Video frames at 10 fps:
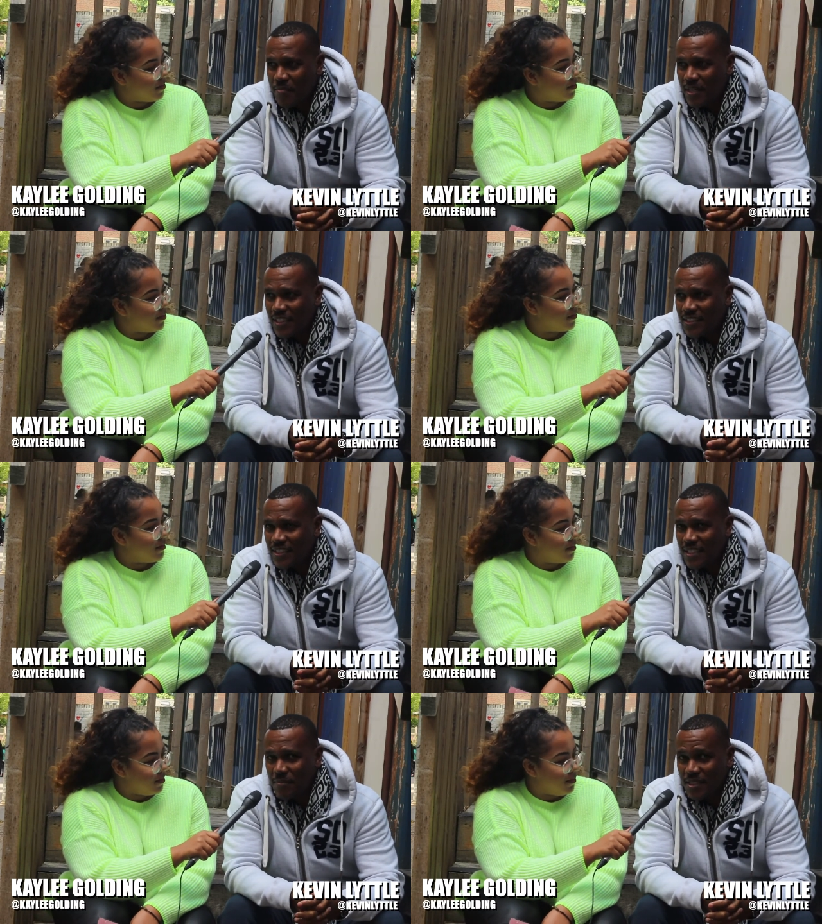Speaker 1: up in
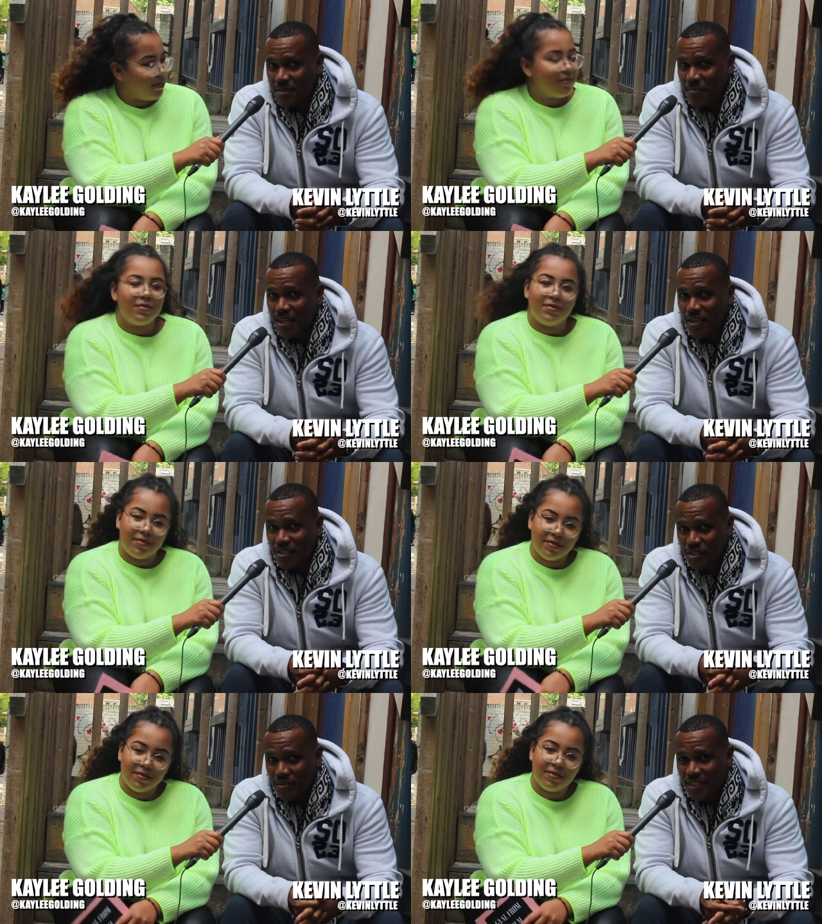entertainment in my
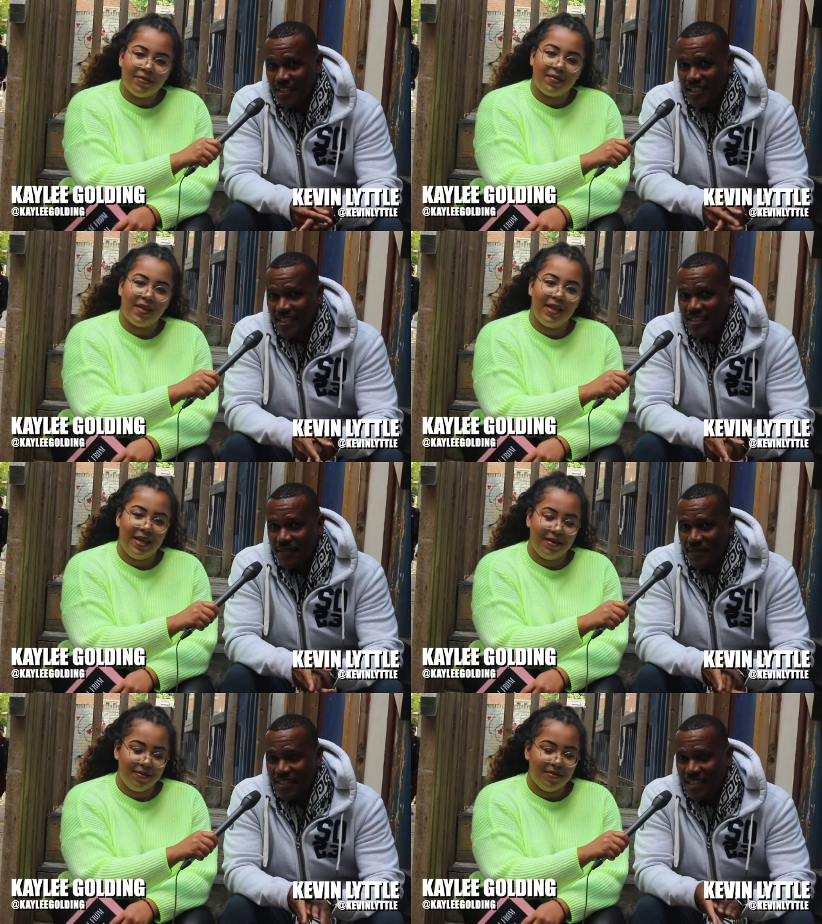country,
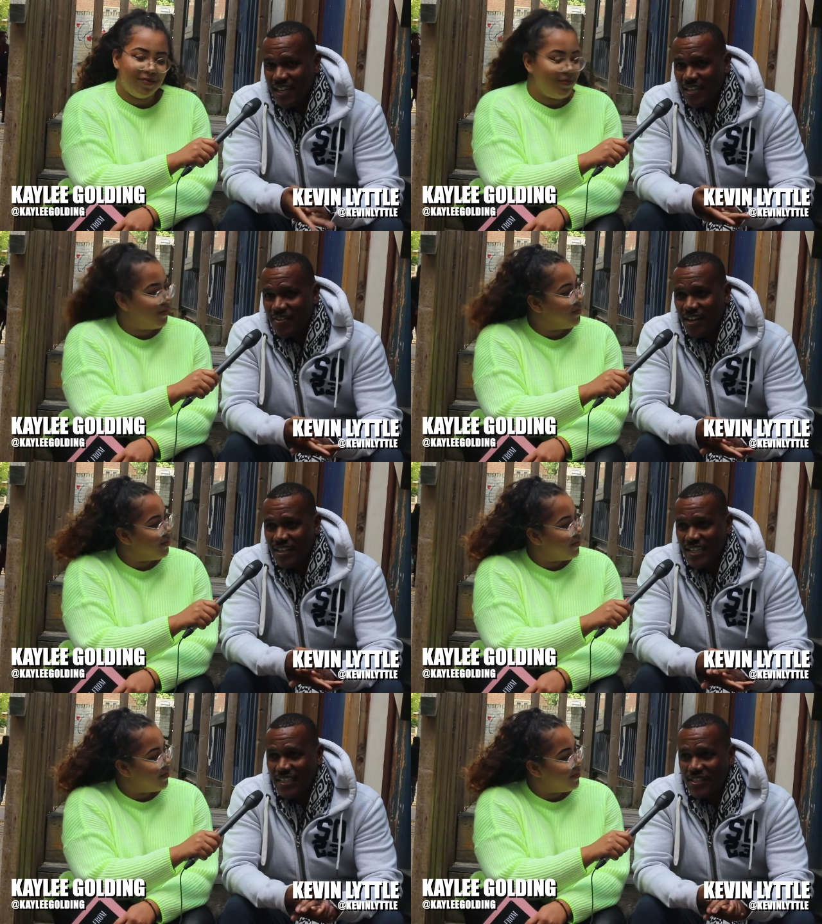St. Vincent and the
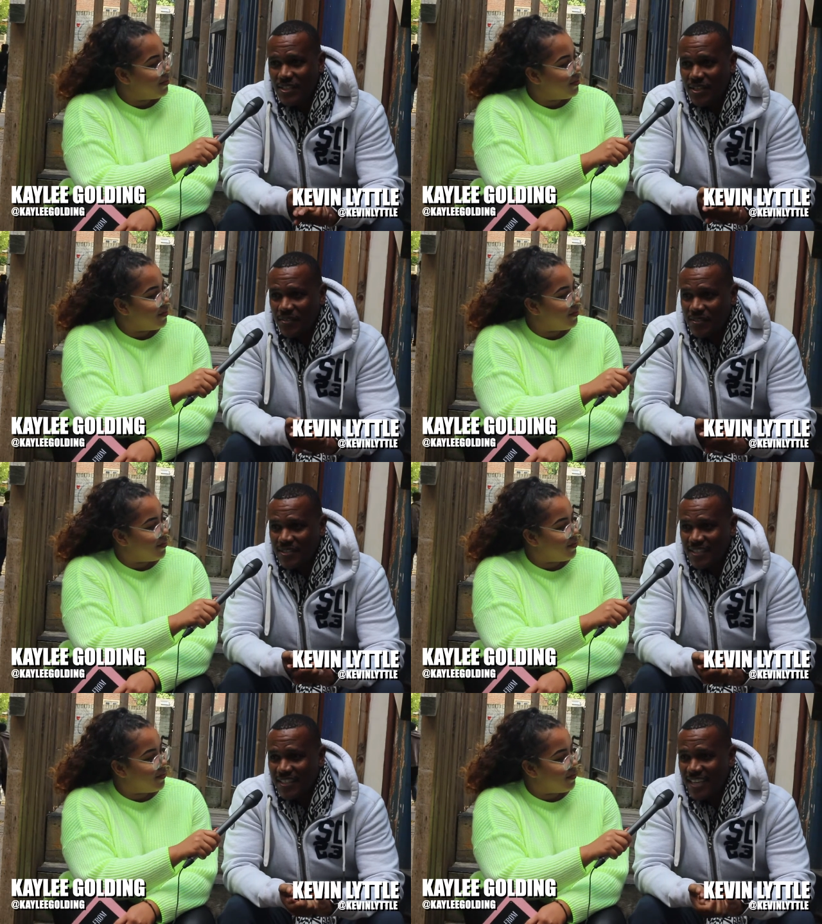Grenadines. You know, I
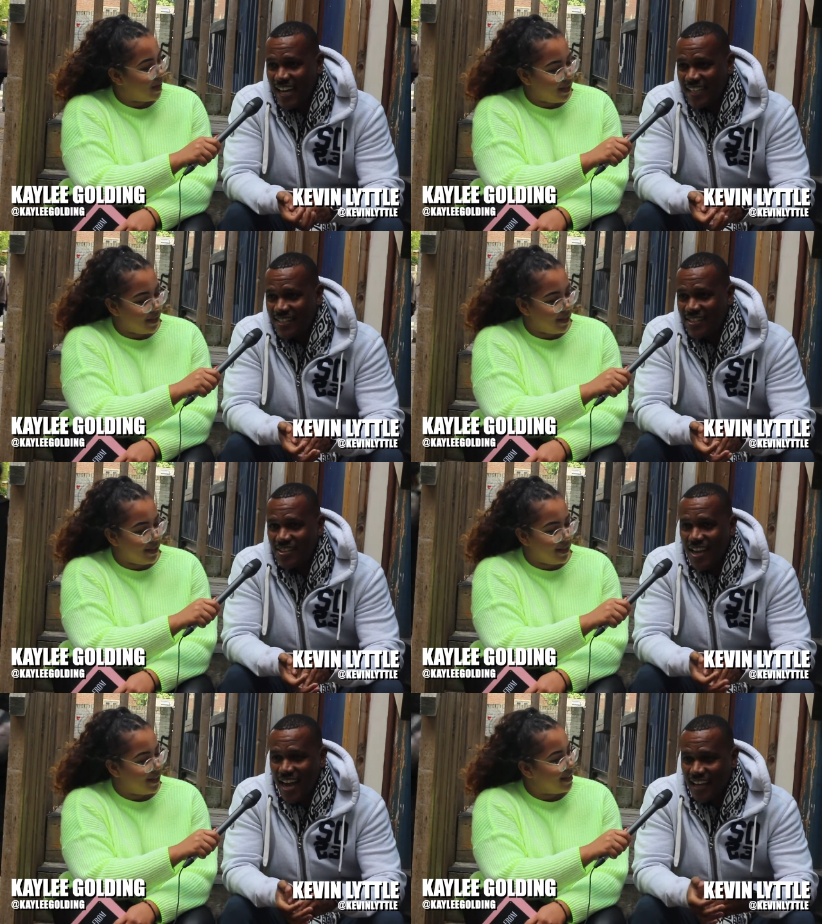was a
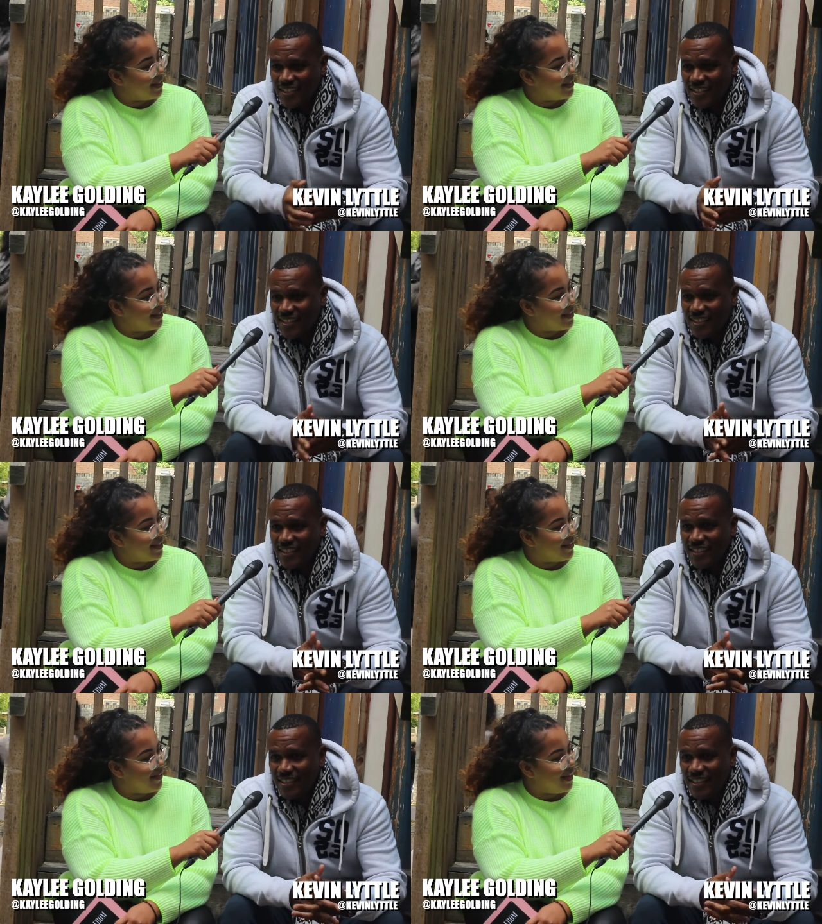dancer, actor,
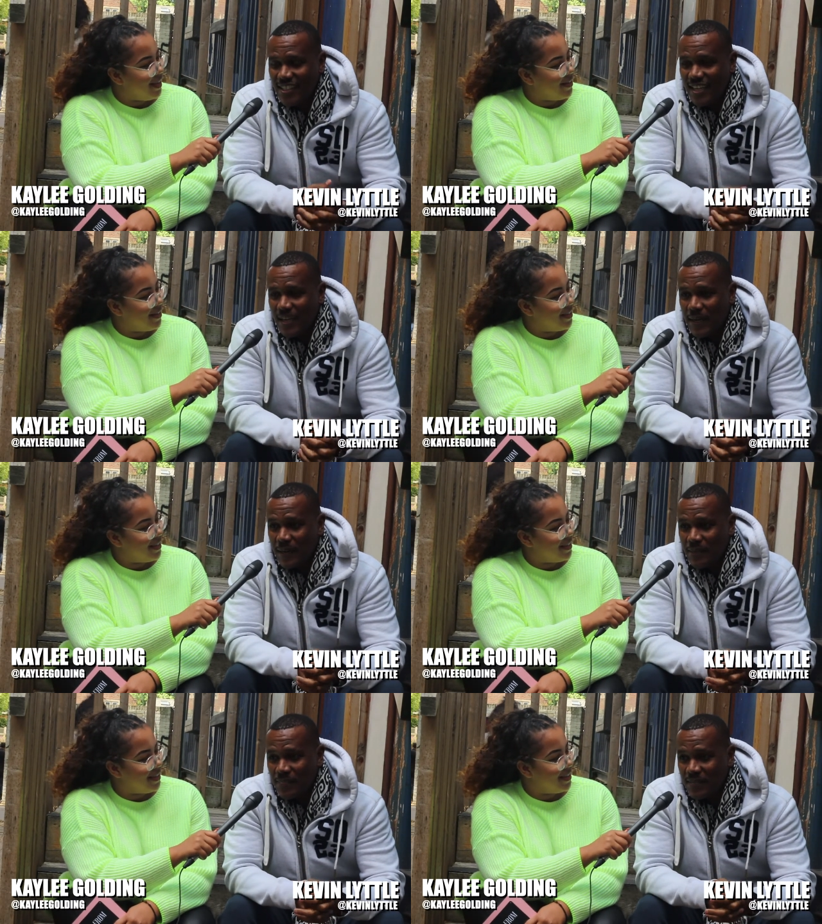wow.
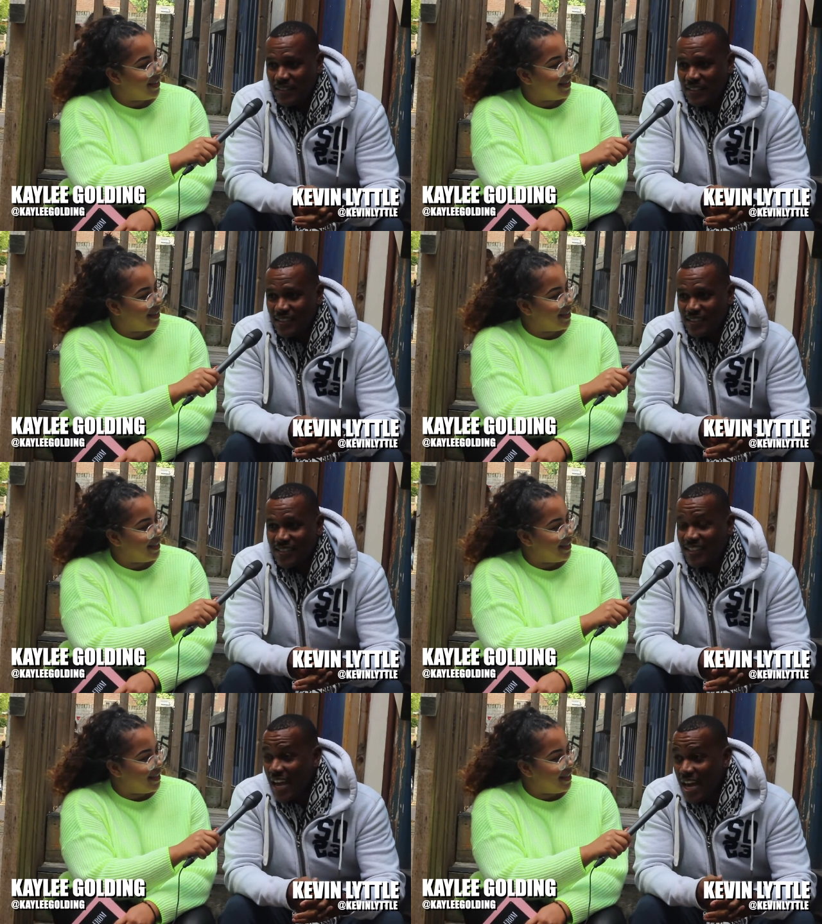um,
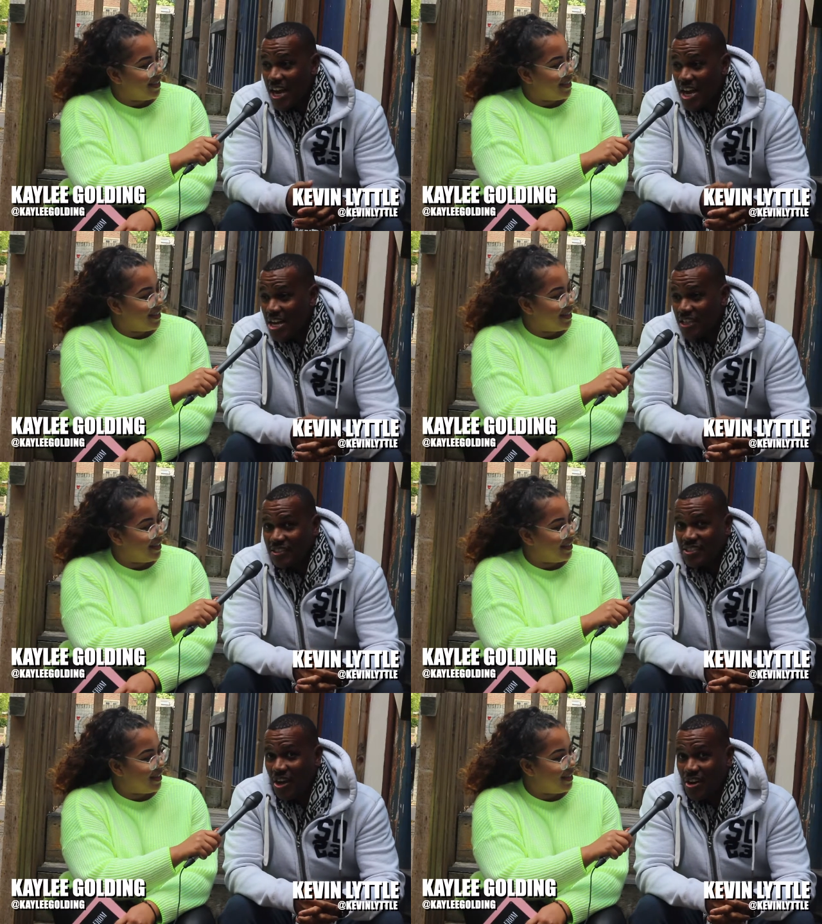singer,
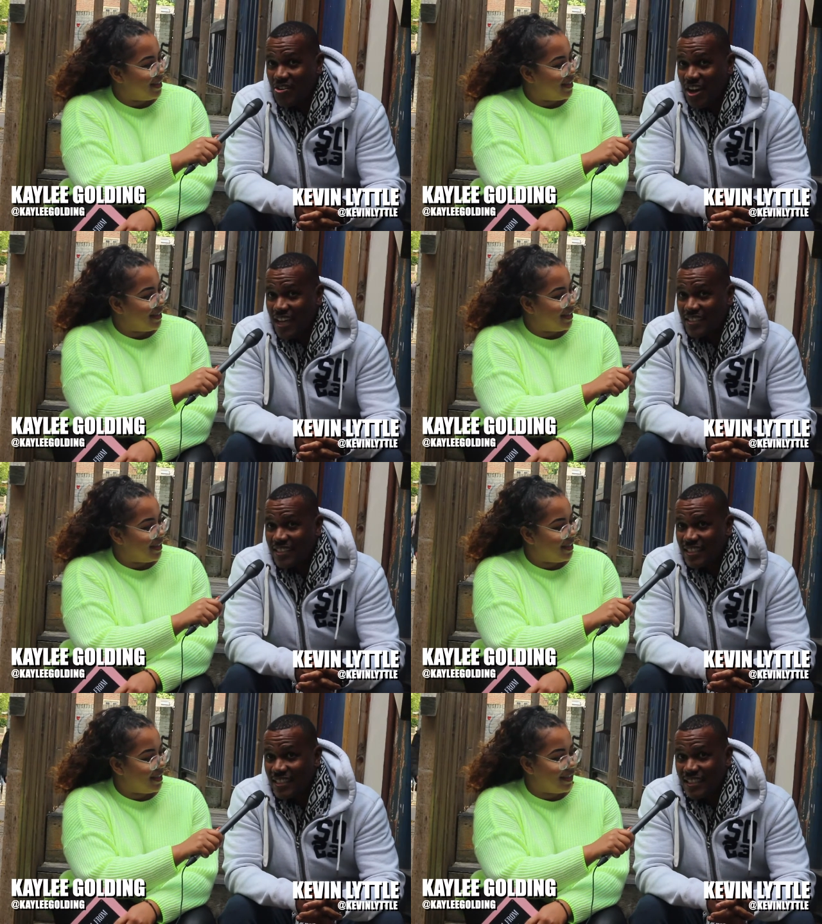
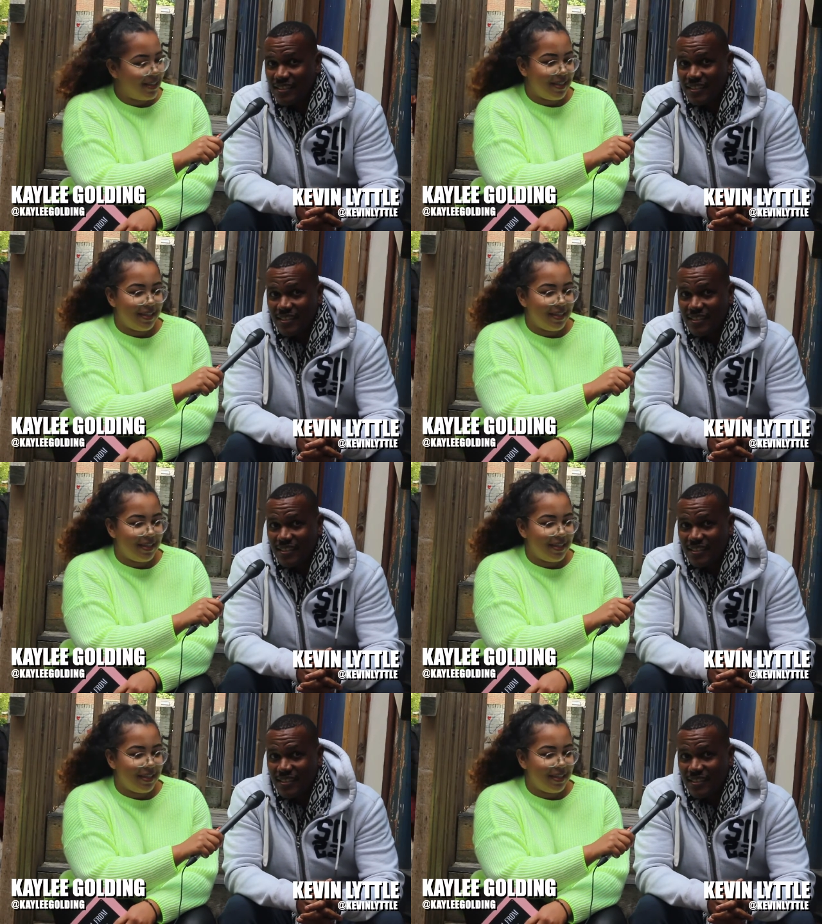songwriter